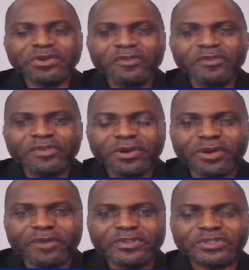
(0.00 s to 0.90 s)
is recovering
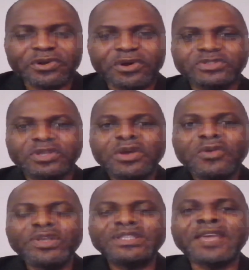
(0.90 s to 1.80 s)
all of its costs
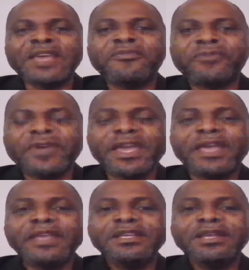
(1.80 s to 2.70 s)
with a
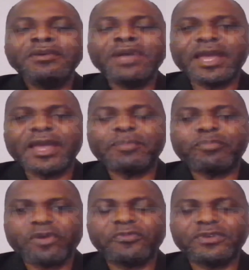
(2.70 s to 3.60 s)
fair
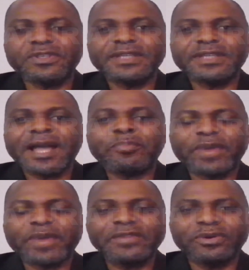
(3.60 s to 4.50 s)
profit
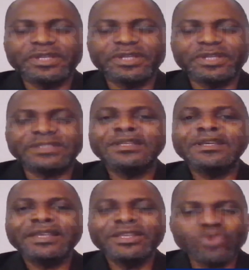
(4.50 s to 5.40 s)
applied on it,
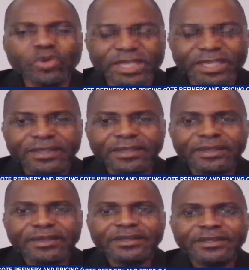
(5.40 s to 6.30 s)
it's okay.
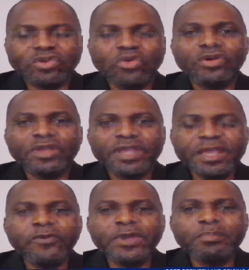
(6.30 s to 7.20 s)
So
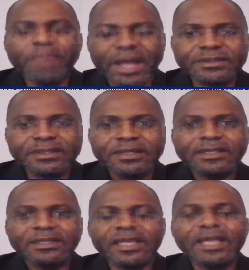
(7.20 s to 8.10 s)
if we ban,
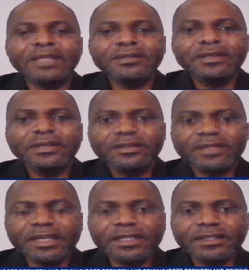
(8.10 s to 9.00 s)
then
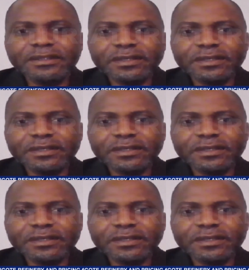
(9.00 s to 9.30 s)
the